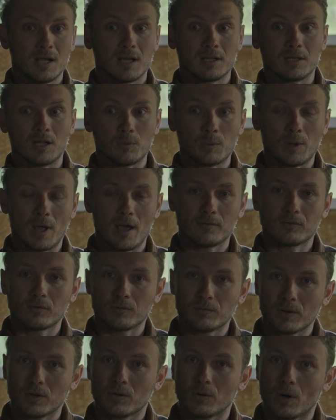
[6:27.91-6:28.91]
and then we have to
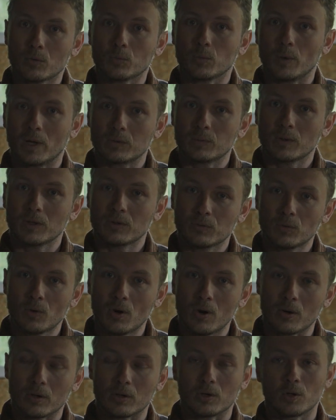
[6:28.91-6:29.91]
figure out what went
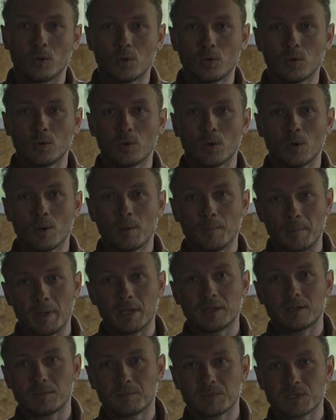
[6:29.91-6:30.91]
wrong, who
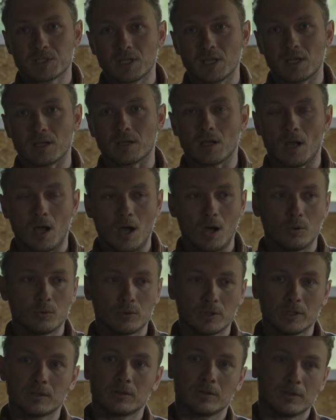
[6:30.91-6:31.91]
made the mistake, how
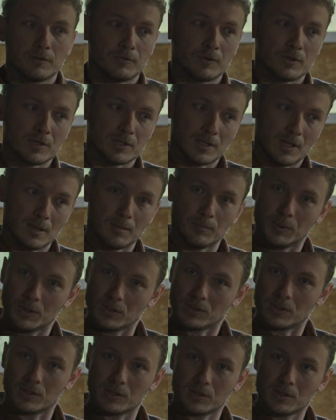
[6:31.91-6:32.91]
did the first 10
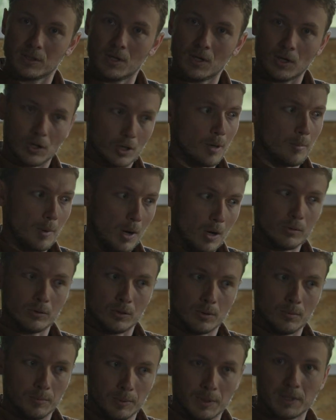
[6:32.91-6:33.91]
pieces come out
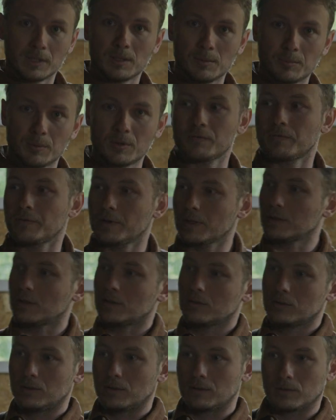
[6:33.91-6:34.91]
completely perfect,
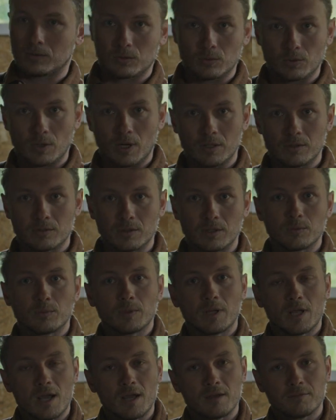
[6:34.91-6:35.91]
and the 200
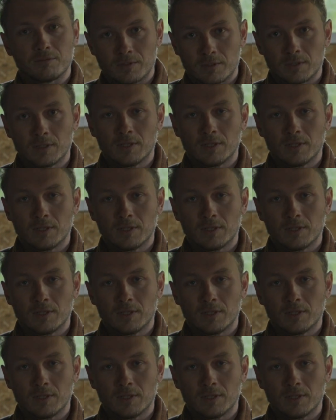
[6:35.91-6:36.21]
we have